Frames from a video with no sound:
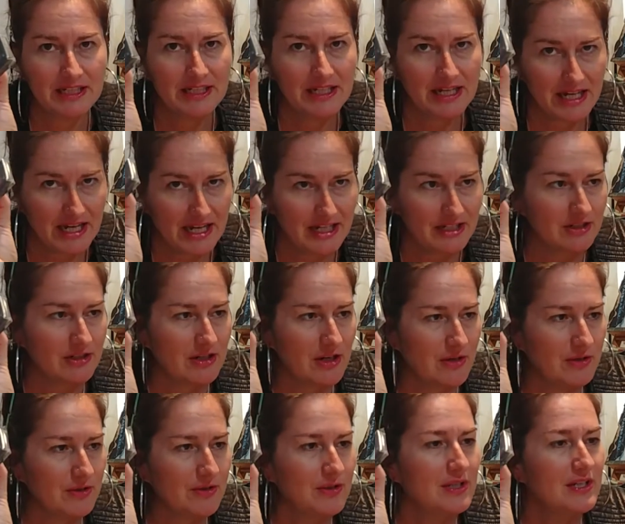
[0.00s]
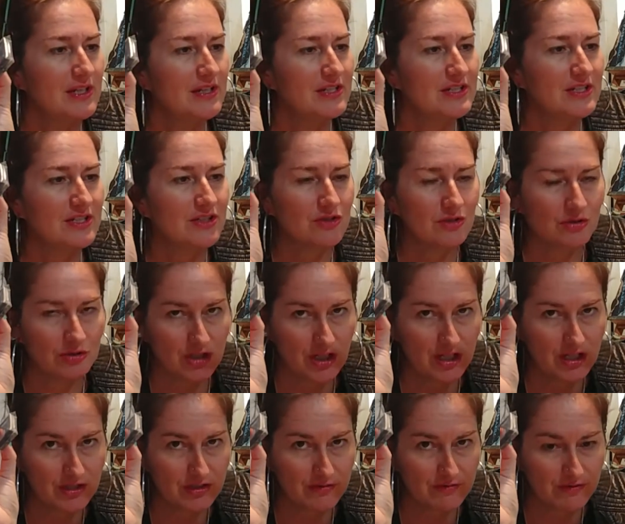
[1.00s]
for the GoPro. It's a
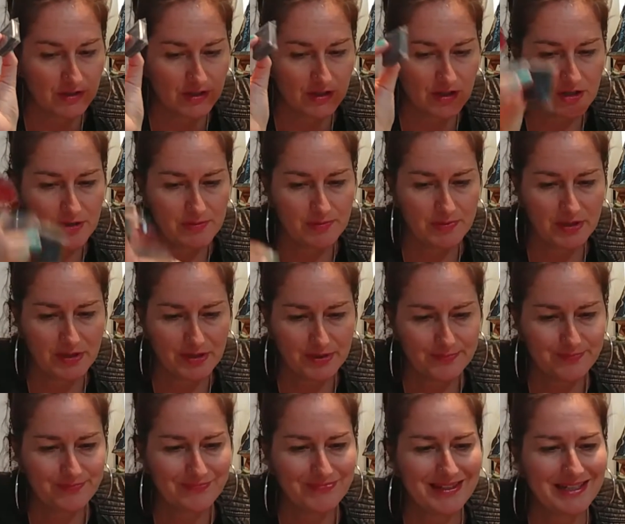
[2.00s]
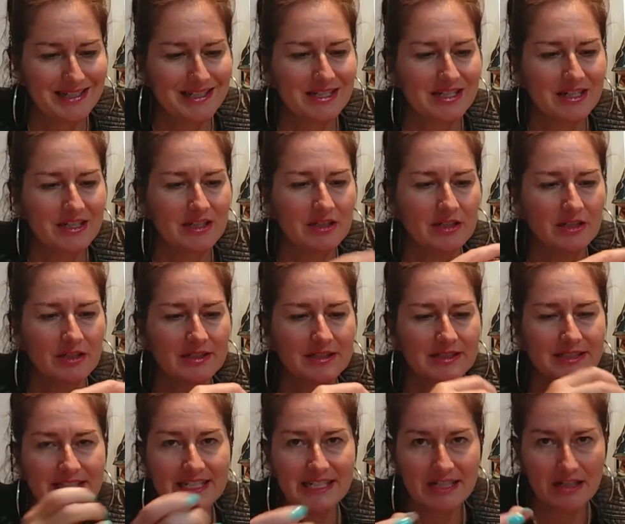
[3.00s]
C-class charger
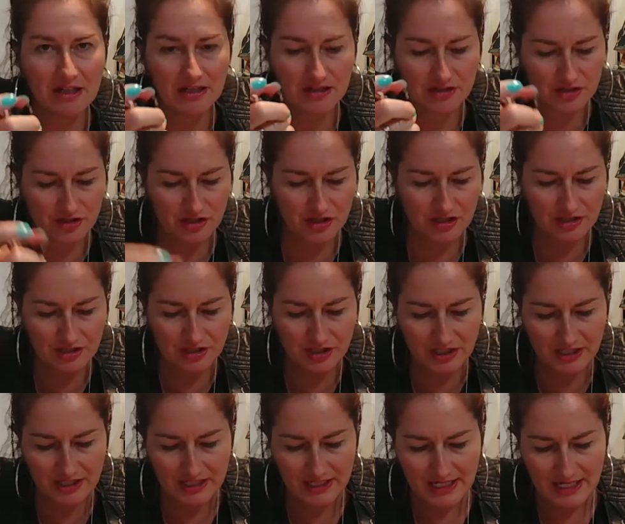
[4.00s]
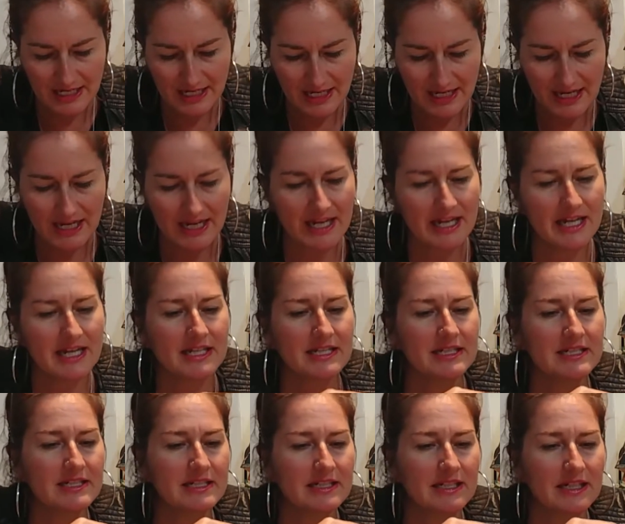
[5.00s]
and a
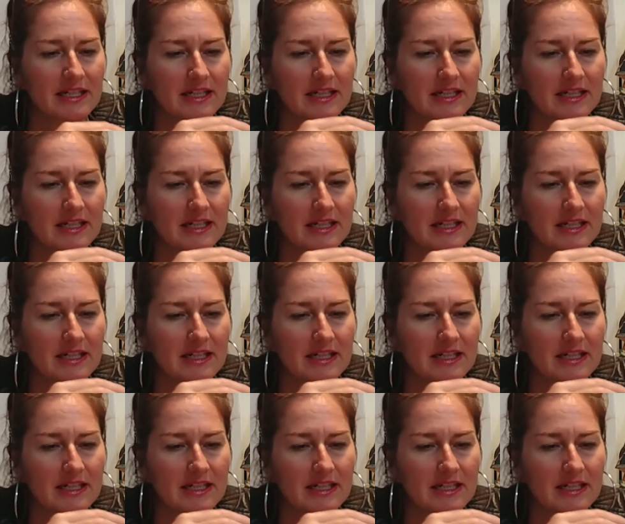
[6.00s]
holder.